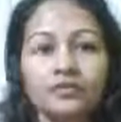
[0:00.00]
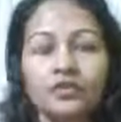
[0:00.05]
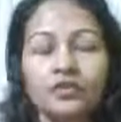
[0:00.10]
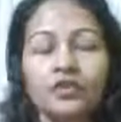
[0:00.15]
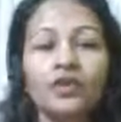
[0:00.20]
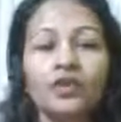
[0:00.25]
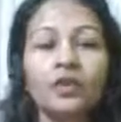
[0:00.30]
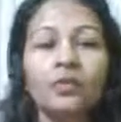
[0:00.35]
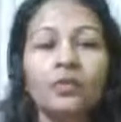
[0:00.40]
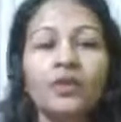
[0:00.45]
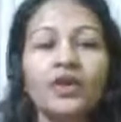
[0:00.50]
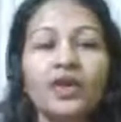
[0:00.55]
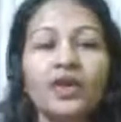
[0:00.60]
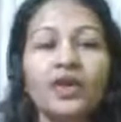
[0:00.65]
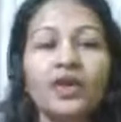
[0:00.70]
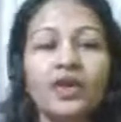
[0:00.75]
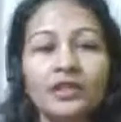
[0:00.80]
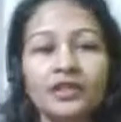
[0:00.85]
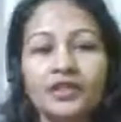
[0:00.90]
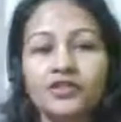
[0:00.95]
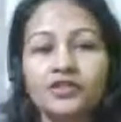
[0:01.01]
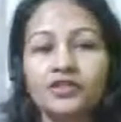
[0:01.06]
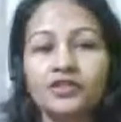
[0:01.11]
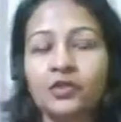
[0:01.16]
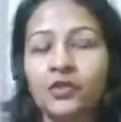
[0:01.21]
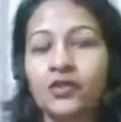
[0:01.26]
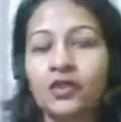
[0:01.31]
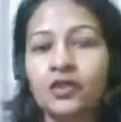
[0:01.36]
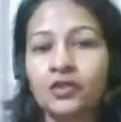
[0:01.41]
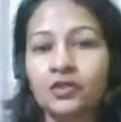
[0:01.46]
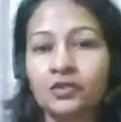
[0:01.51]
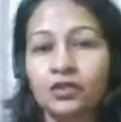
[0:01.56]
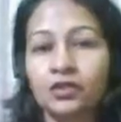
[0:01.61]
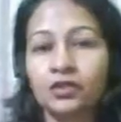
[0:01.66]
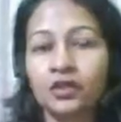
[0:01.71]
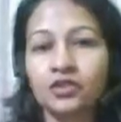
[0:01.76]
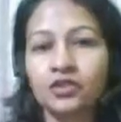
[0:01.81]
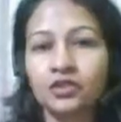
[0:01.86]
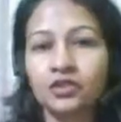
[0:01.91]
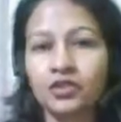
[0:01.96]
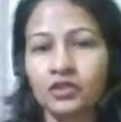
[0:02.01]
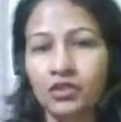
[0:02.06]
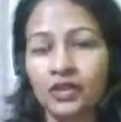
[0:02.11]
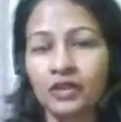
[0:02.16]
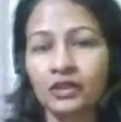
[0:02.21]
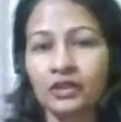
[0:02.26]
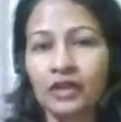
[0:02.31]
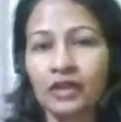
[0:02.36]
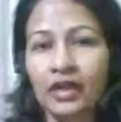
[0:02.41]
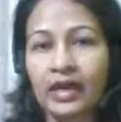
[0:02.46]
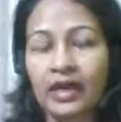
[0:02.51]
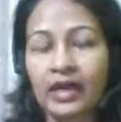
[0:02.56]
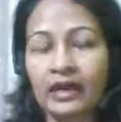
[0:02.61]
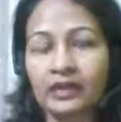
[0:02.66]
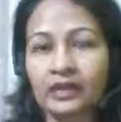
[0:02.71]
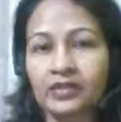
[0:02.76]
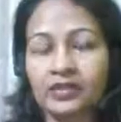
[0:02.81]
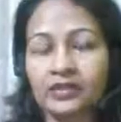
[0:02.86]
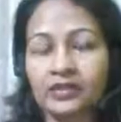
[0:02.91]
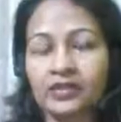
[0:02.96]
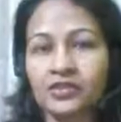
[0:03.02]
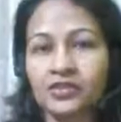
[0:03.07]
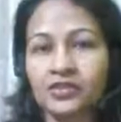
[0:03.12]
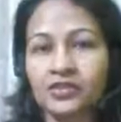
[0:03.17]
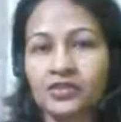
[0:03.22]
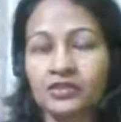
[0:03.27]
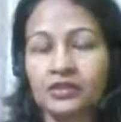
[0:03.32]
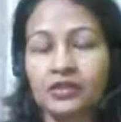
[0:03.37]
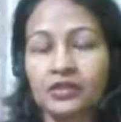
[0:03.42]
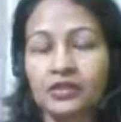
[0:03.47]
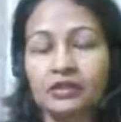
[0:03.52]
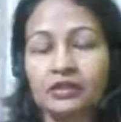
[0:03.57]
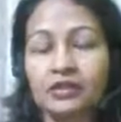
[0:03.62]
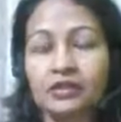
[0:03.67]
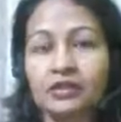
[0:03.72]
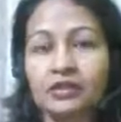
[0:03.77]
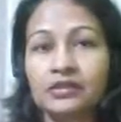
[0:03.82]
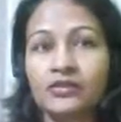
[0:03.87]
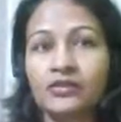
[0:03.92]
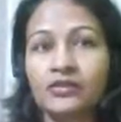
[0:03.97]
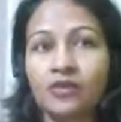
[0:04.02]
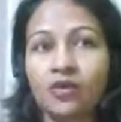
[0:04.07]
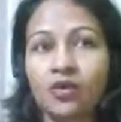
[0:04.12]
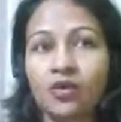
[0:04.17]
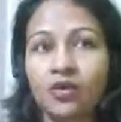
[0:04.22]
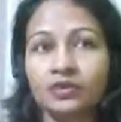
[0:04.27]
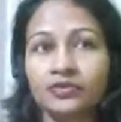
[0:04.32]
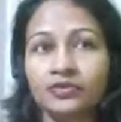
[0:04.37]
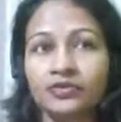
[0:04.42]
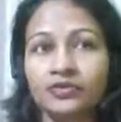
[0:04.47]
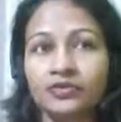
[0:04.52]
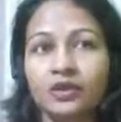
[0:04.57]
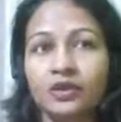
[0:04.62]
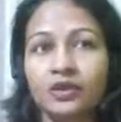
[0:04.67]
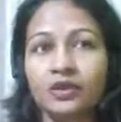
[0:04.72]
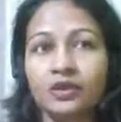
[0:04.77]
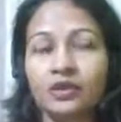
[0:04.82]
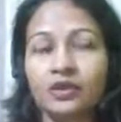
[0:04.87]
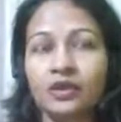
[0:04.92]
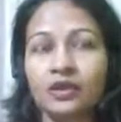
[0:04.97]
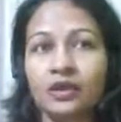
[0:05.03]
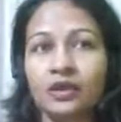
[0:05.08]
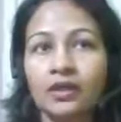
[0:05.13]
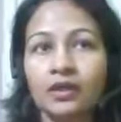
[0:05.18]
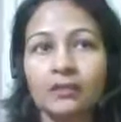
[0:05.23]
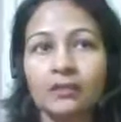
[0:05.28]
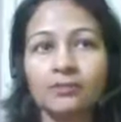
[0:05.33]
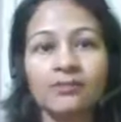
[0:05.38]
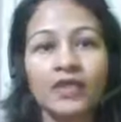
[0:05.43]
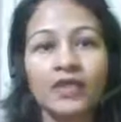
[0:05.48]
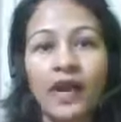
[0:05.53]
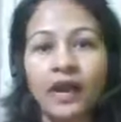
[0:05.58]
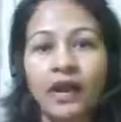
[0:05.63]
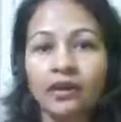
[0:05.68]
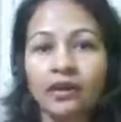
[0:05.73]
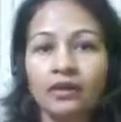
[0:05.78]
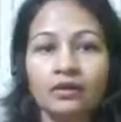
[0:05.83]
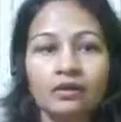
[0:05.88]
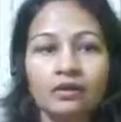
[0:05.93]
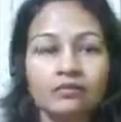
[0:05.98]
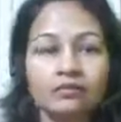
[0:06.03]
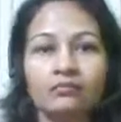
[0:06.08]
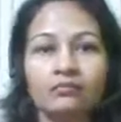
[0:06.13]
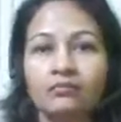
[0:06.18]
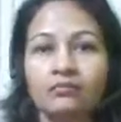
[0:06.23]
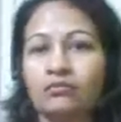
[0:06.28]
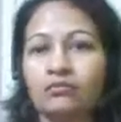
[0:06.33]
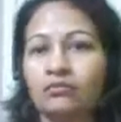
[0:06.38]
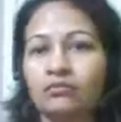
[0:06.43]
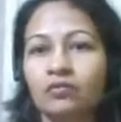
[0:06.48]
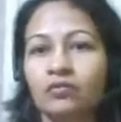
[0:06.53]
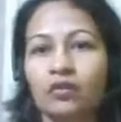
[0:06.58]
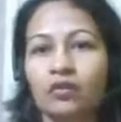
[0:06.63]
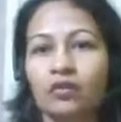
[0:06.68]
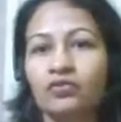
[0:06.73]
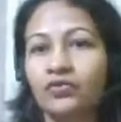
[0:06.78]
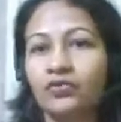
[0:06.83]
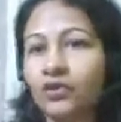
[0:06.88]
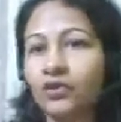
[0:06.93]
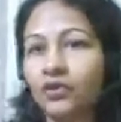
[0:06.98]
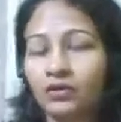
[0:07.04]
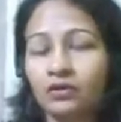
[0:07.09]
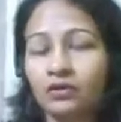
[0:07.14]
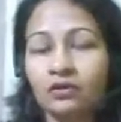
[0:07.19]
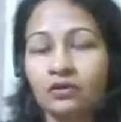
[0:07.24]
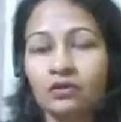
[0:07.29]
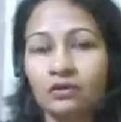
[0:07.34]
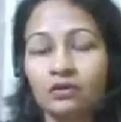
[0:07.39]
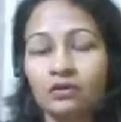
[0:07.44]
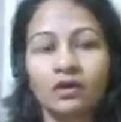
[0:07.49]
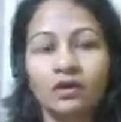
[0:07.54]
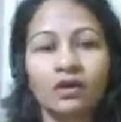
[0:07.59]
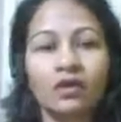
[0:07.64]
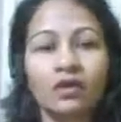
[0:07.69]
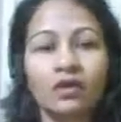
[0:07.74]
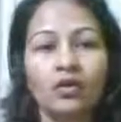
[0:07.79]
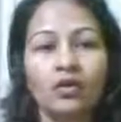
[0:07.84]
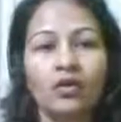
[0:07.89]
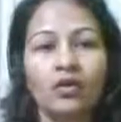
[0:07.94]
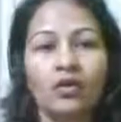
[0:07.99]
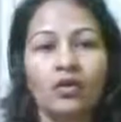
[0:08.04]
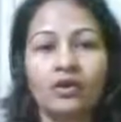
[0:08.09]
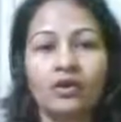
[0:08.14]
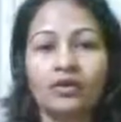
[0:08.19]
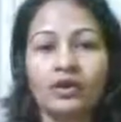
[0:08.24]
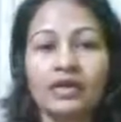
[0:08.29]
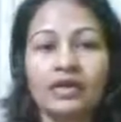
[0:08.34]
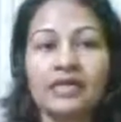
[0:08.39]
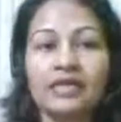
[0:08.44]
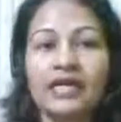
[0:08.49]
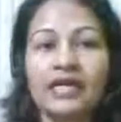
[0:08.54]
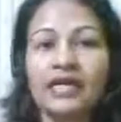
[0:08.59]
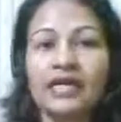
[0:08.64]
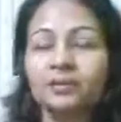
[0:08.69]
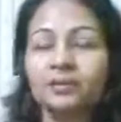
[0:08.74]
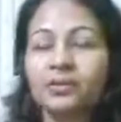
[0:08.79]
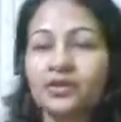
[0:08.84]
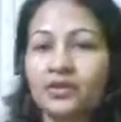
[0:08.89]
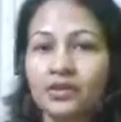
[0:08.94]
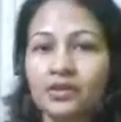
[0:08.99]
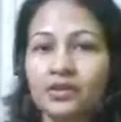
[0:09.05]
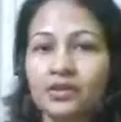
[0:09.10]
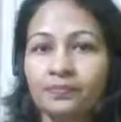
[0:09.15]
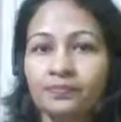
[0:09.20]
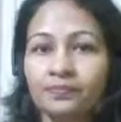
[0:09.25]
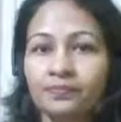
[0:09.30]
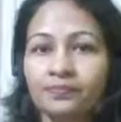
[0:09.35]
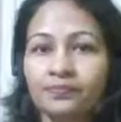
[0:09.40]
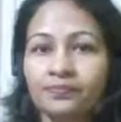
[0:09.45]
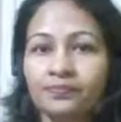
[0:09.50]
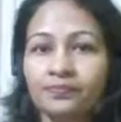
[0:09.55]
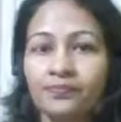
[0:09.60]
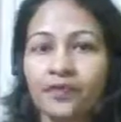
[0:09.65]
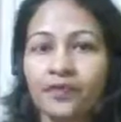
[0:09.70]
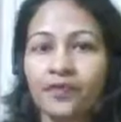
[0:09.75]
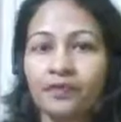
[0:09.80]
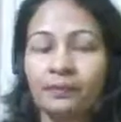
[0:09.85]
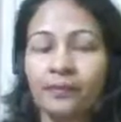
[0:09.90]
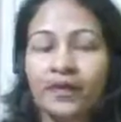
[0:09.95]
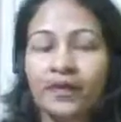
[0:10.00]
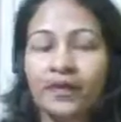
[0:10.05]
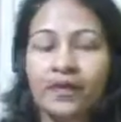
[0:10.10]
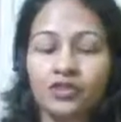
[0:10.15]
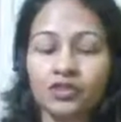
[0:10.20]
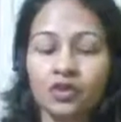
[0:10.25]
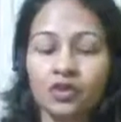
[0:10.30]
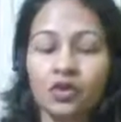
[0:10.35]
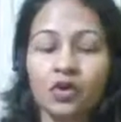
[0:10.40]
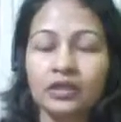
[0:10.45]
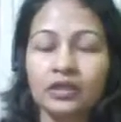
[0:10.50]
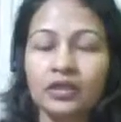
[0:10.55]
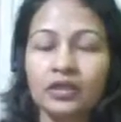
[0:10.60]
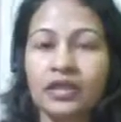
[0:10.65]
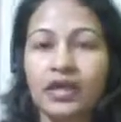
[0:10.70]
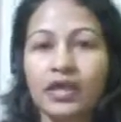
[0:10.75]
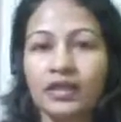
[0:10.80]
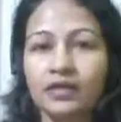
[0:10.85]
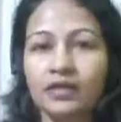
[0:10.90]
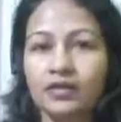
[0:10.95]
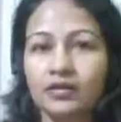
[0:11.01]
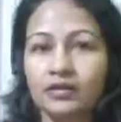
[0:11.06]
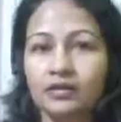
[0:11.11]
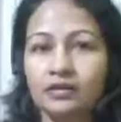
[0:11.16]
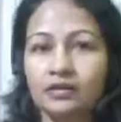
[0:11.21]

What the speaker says: your brain is going to construct an instance of anger or fear or excitement based on that